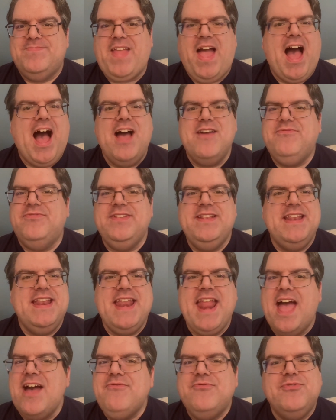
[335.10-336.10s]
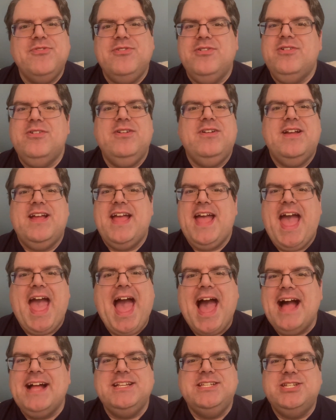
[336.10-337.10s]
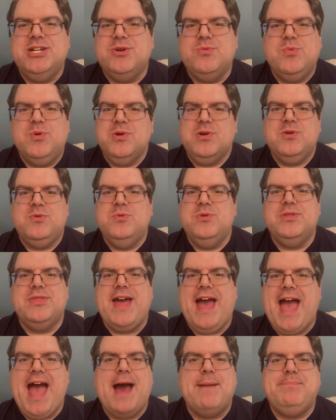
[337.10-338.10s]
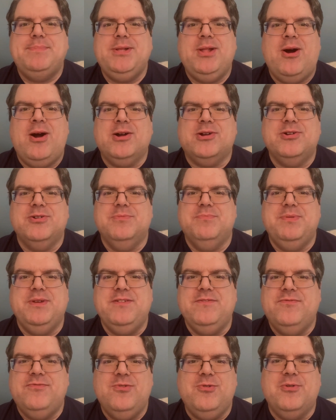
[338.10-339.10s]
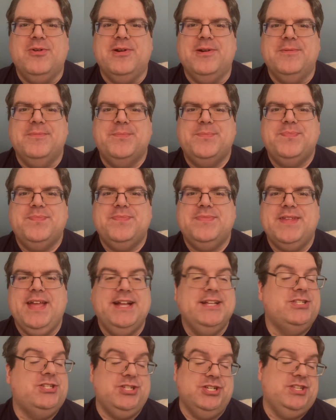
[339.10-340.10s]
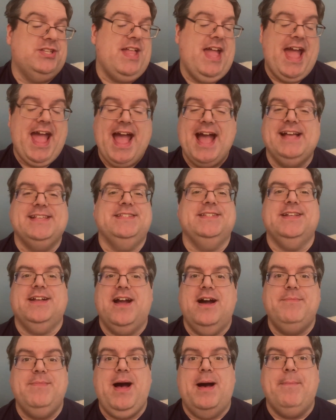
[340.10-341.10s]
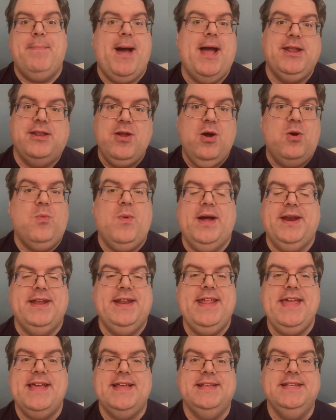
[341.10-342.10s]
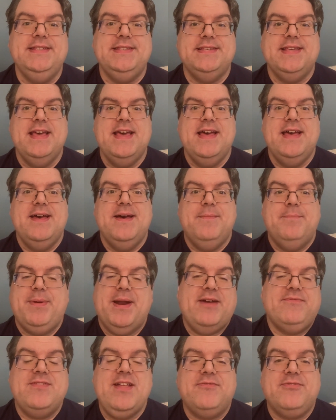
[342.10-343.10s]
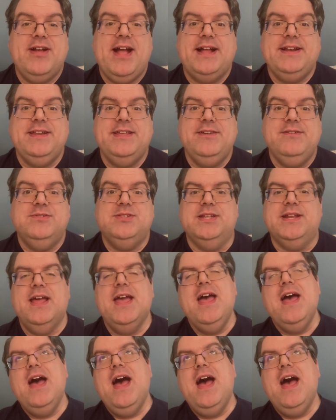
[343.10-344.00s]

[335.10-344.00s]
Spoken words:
I've never had to work with AppLocker before. It just hasn't come up. I know what it is, but I've never had to use it.